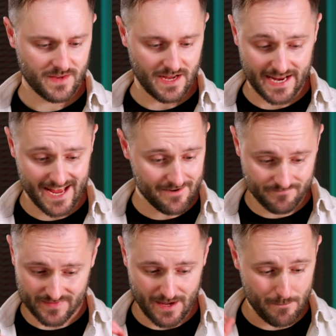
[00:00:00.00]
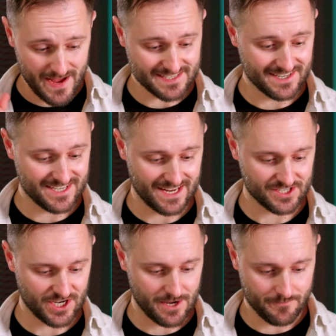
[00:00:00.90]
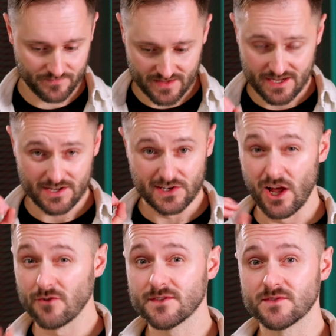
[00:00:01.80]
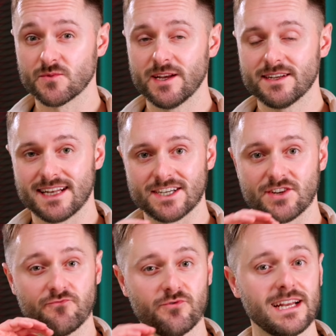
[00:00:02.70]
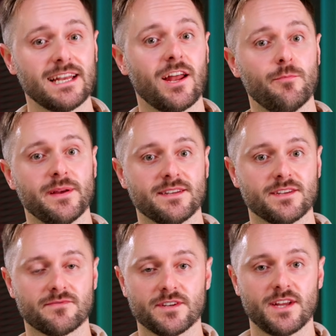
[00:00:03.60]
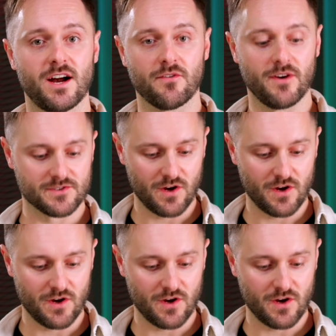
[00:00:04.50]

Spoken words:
Again, amazing texture, loads of sweetness and actually really low bitterness for a darker roast